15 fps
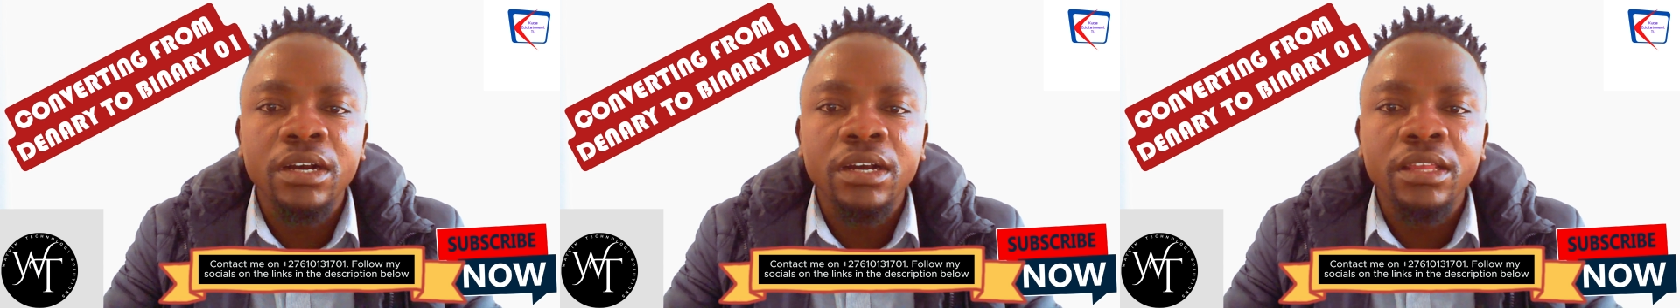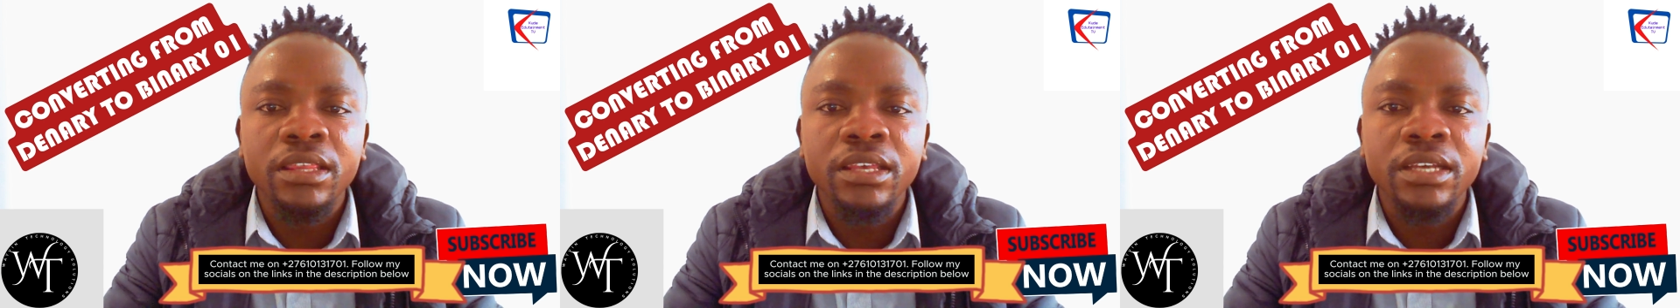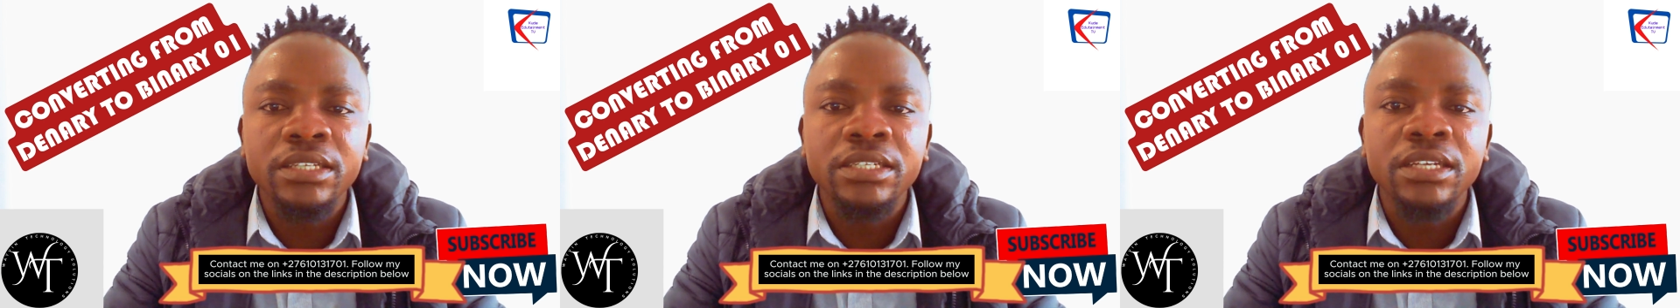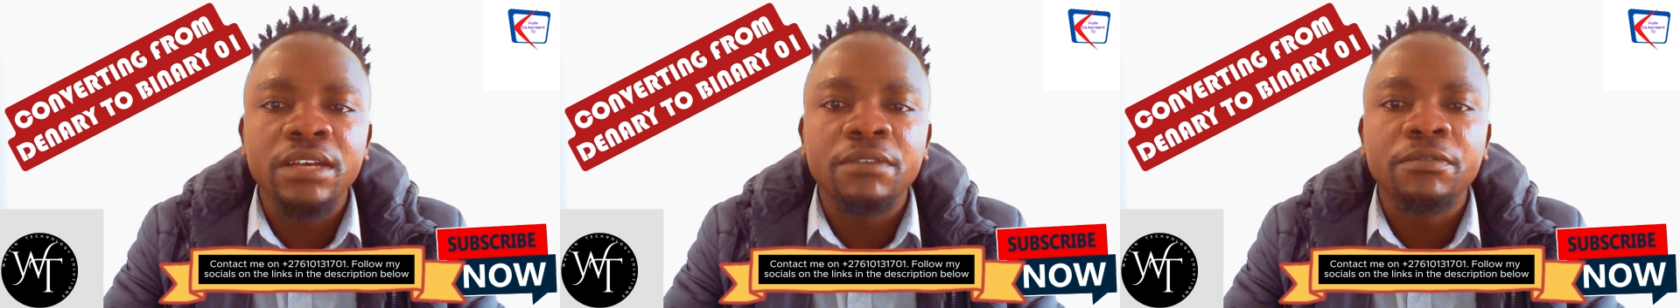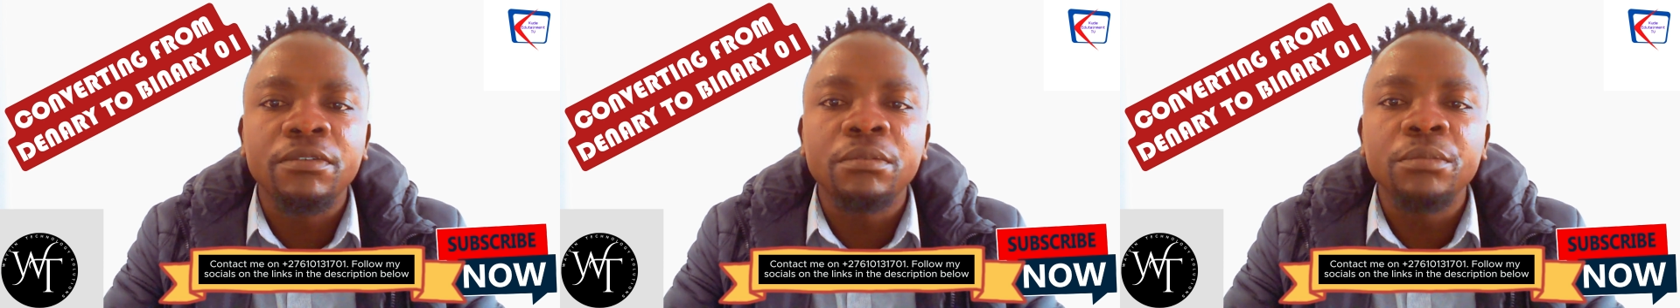their binary
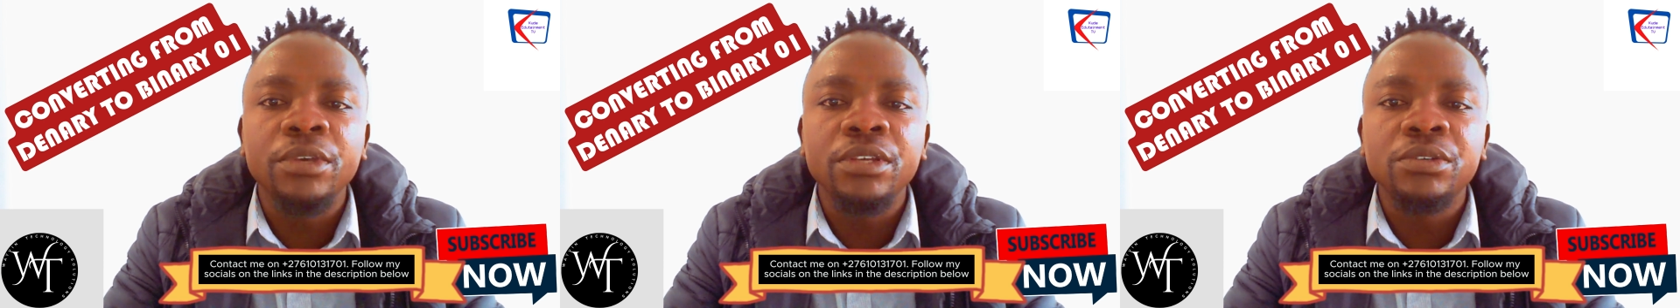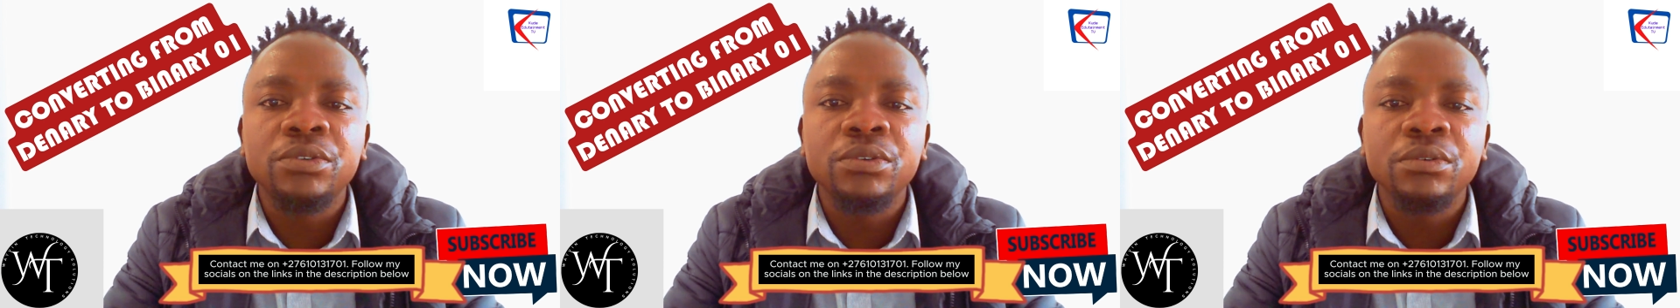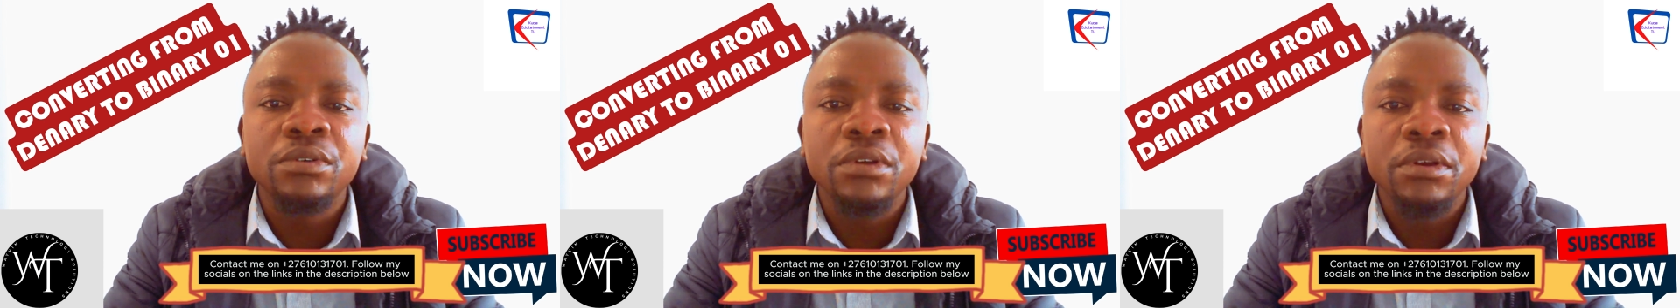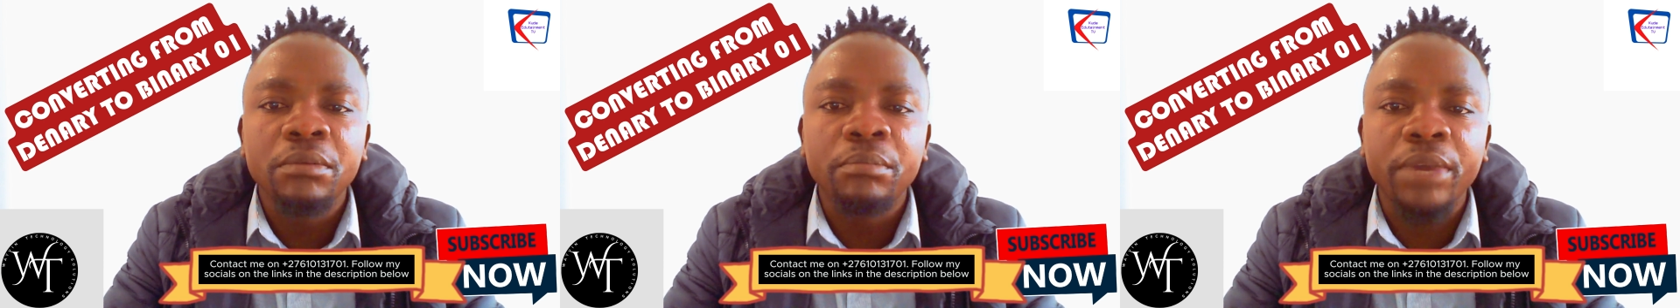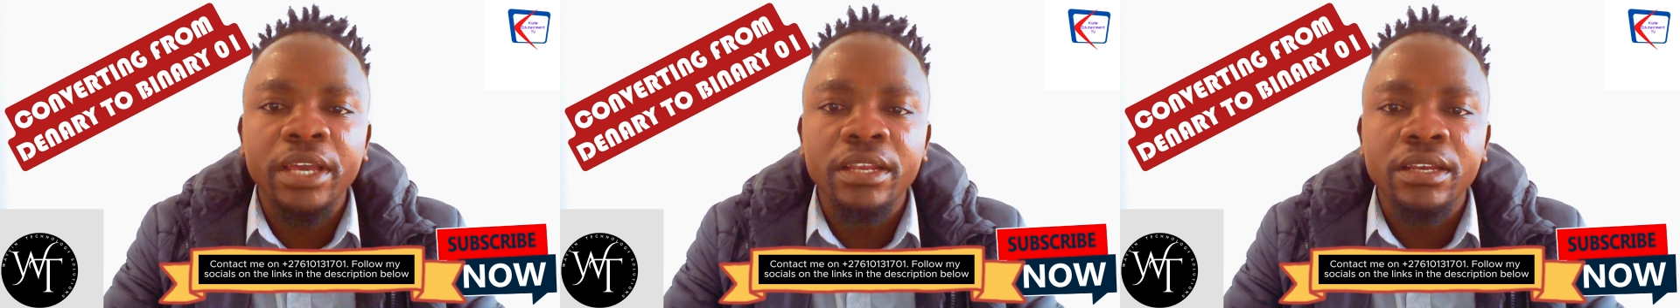form into
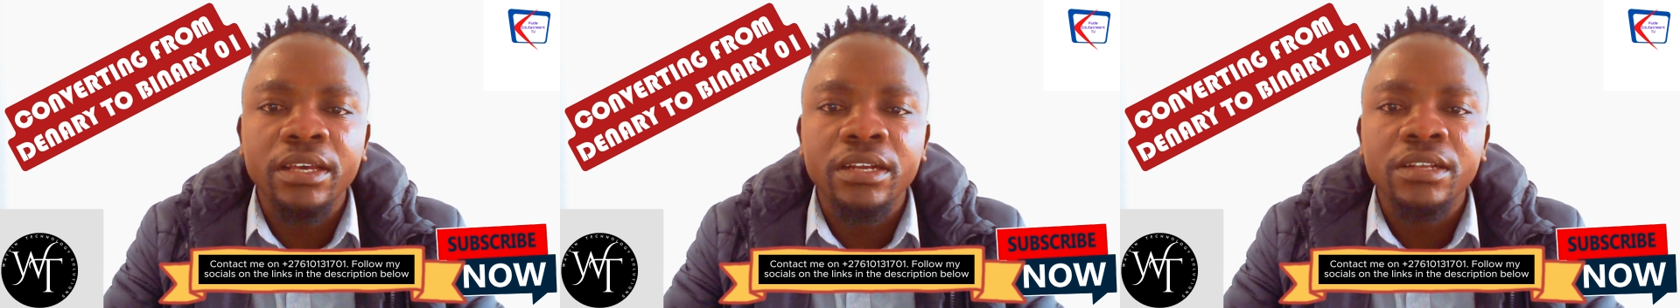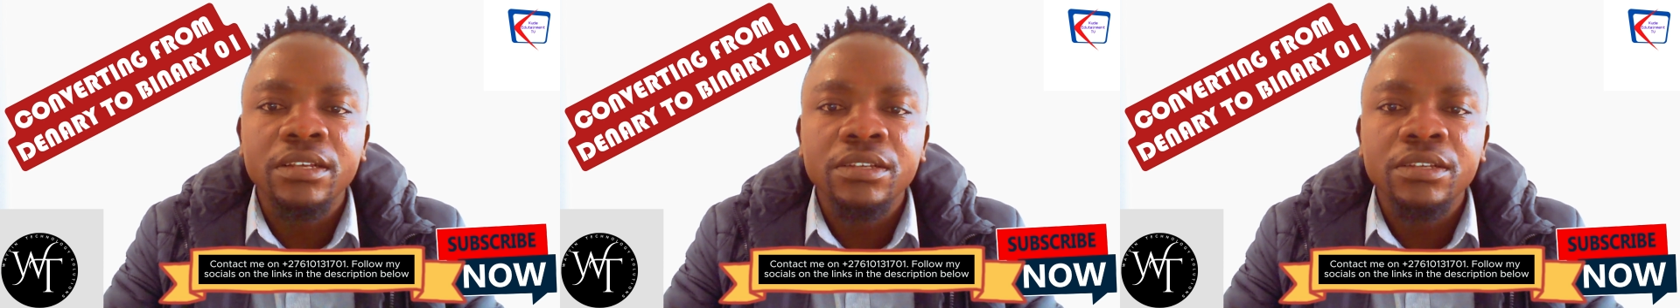binary.